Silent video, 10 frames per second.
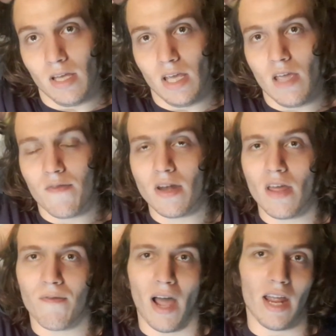even
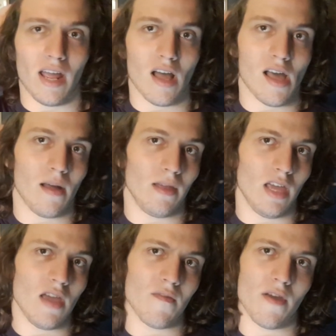if i
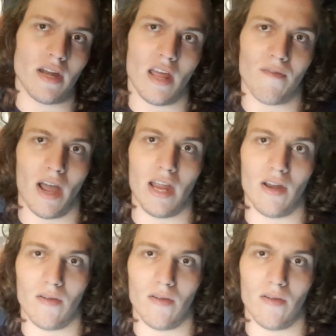even if i